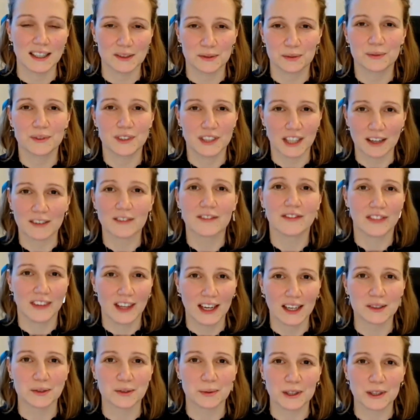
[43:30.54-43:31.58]
As
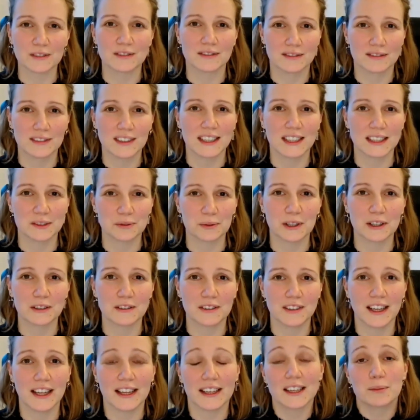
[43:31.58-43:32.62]
well.
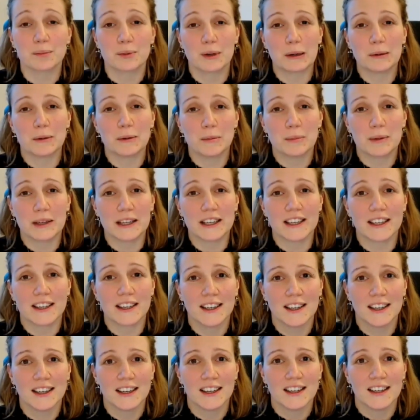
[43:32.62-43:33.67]
And then probably
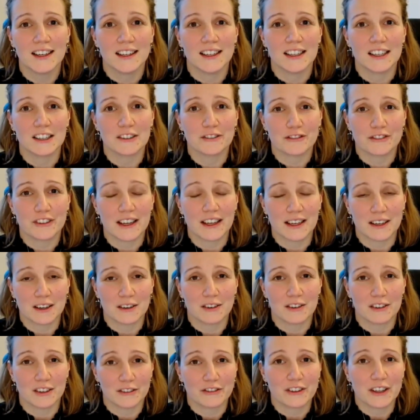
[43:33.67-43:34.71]
if
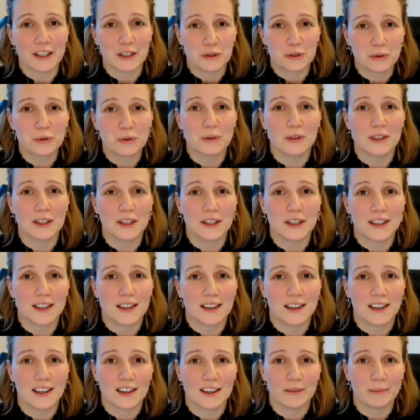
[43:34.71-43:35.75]
they truly
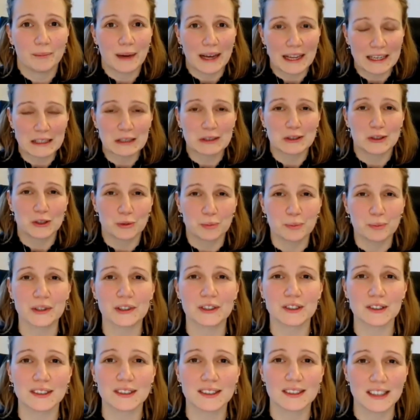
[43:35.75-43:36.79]
manage to
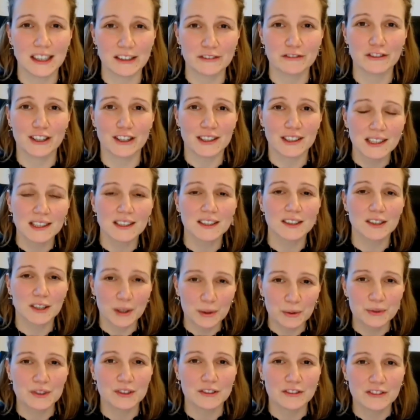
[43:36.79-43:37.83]
build diverse and
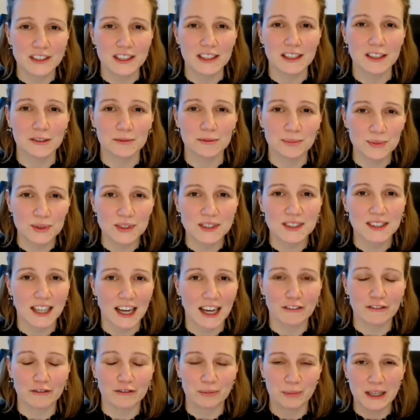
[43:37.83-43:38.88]
inclusive teams,
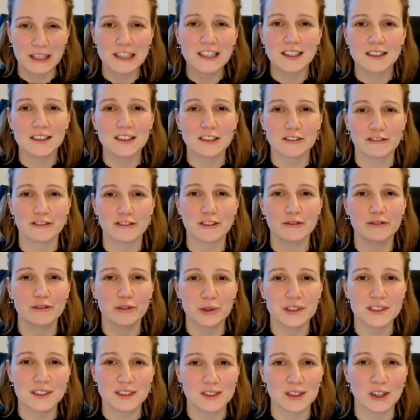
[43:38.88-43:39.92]
have many different
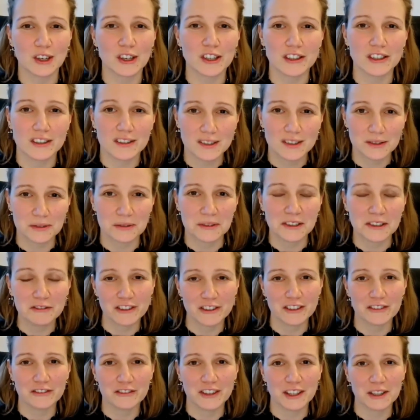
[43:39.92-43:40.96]
voices heard. So
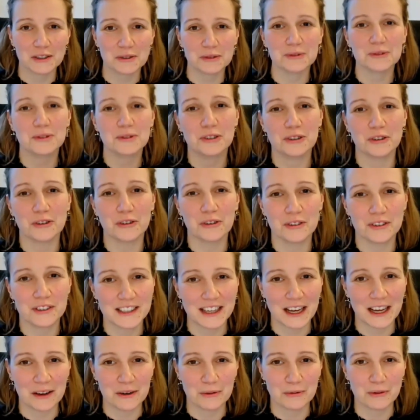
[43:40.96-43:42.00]
even if they do go
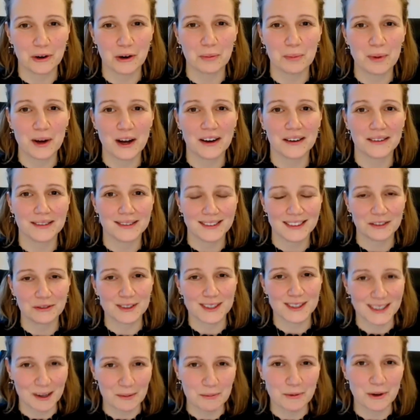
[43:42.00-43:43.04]
down the wrong path, there
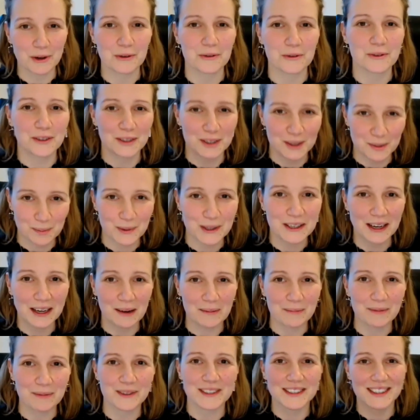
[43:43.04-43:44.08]
is someone who can speak
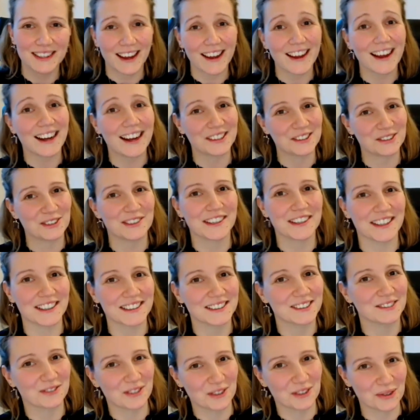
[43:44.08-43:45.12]
up and say, actually,
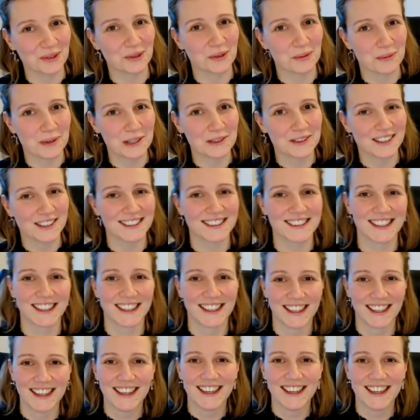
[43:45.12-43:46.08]
guys, have you thought about this?